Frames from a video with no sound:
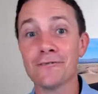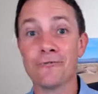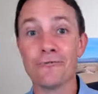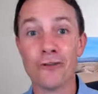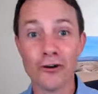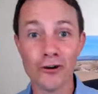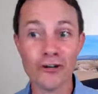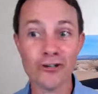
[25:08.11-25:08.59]

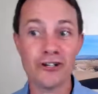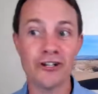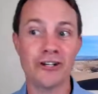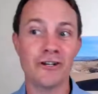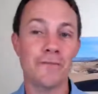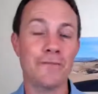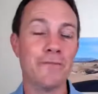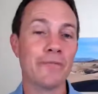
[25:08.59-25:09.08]

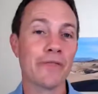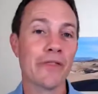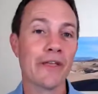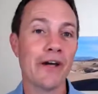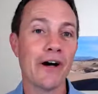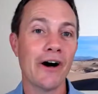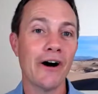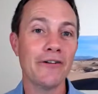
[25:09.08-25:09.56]
version
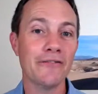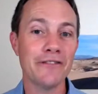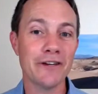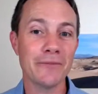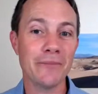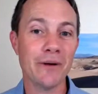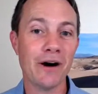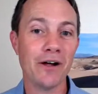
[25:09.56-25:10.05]
of
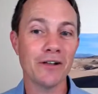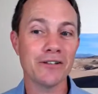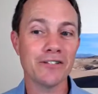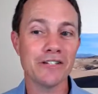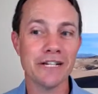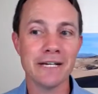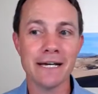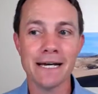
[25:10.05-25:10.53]
the
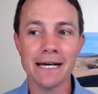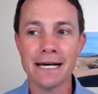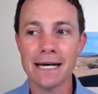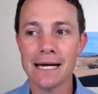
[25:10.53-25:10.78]
apology.